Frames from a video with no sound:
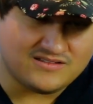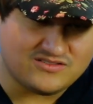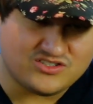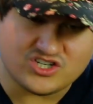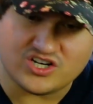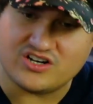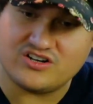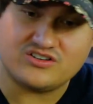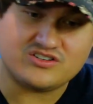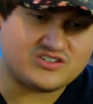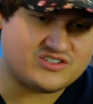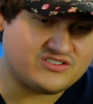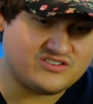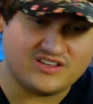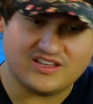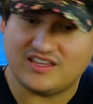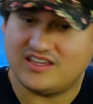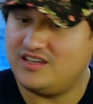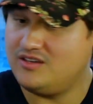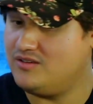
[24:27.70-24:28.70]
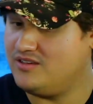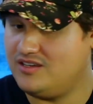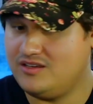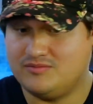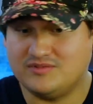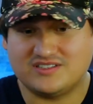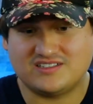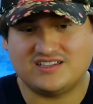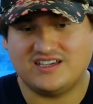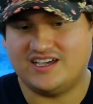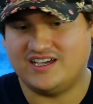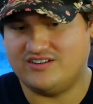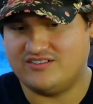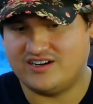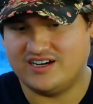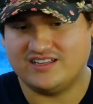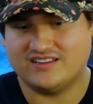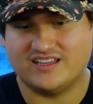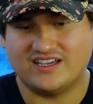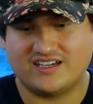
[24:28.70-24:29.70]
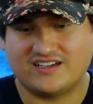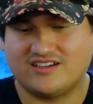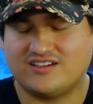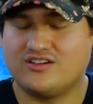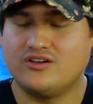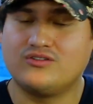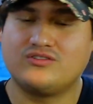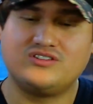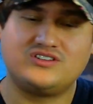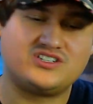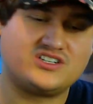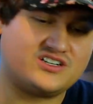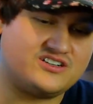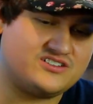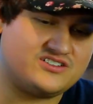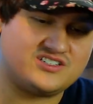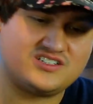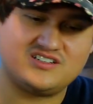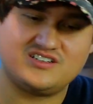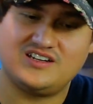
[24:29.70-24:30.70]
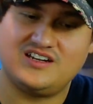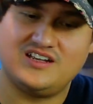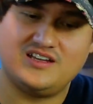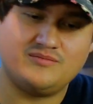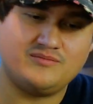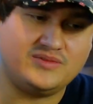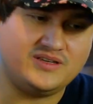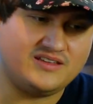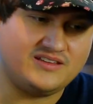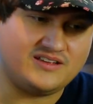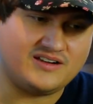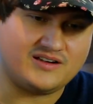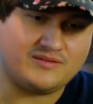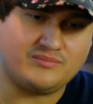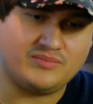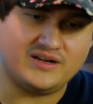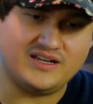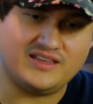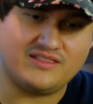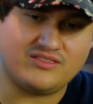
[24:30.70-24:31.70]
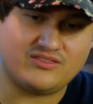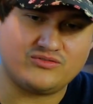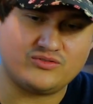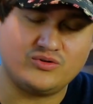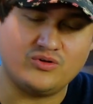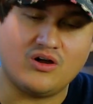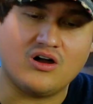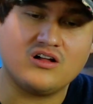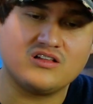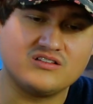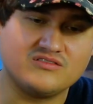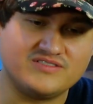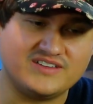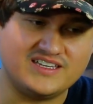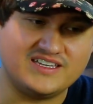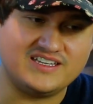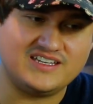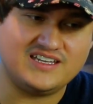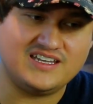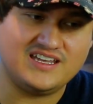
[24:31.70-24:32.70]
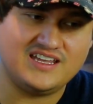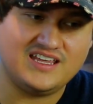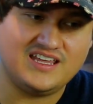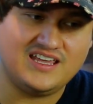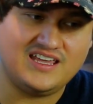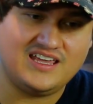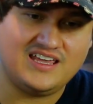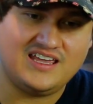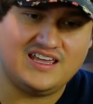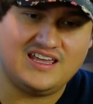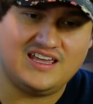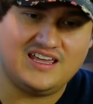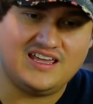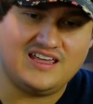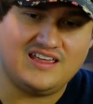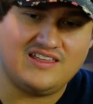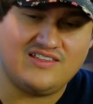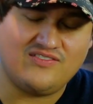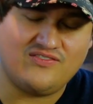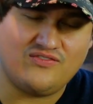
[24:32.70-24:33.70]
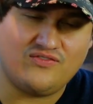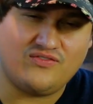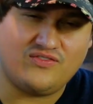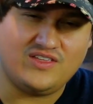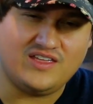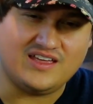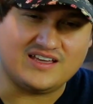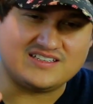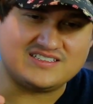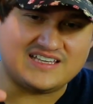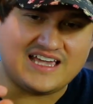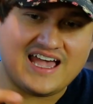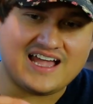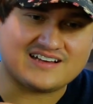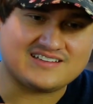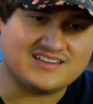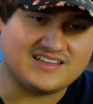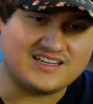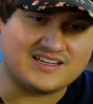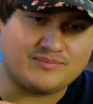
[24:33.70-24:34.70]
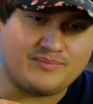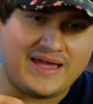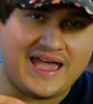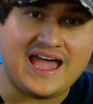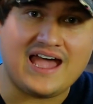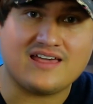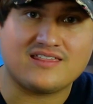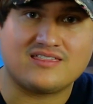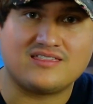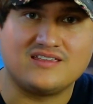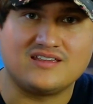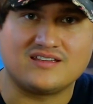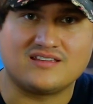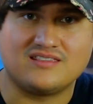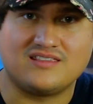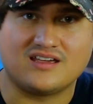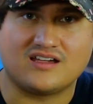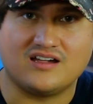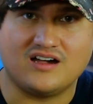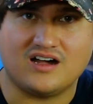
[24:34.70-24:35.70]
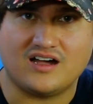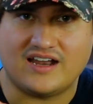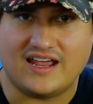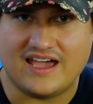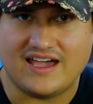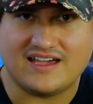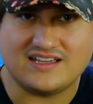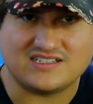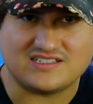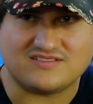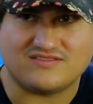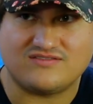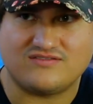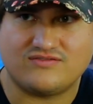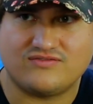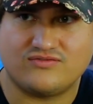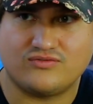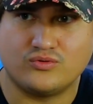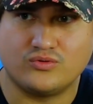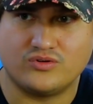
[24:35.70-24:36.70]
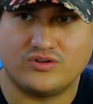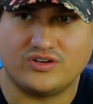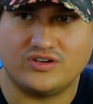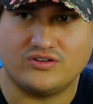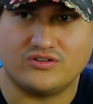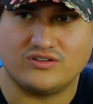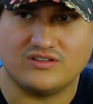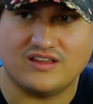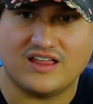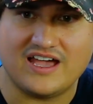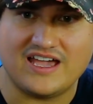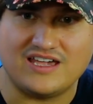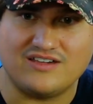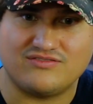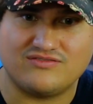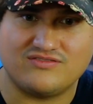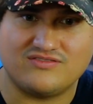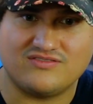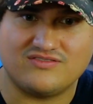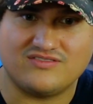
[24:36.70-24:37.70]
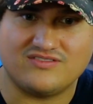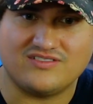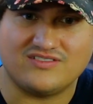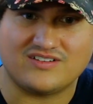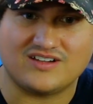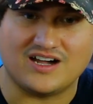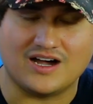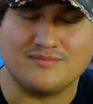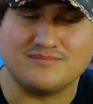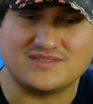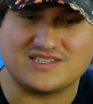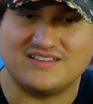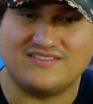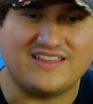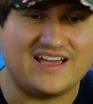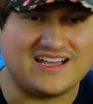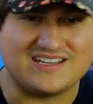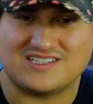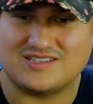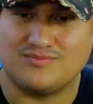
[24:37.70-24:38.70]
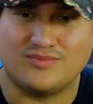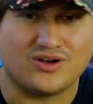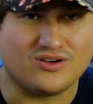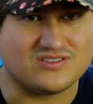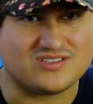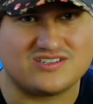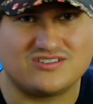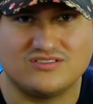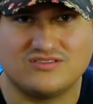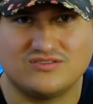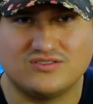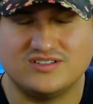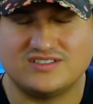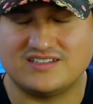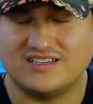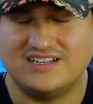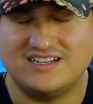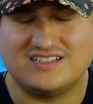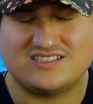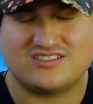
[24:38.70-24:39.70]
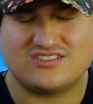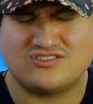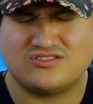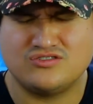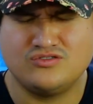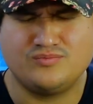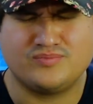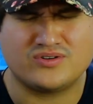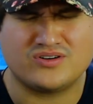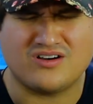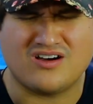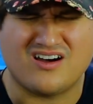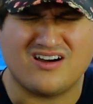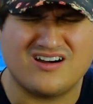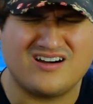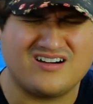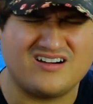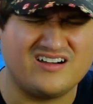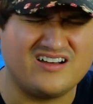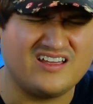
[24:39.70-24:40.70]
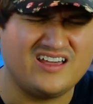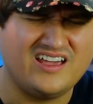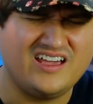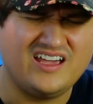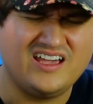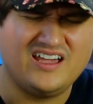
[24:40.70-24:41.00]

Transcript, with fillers: church, like he, he was saying, right? Like go to church, be there. But through all of it, the exact like path that, that God has for your life comes in that small still voice. And it's super hard,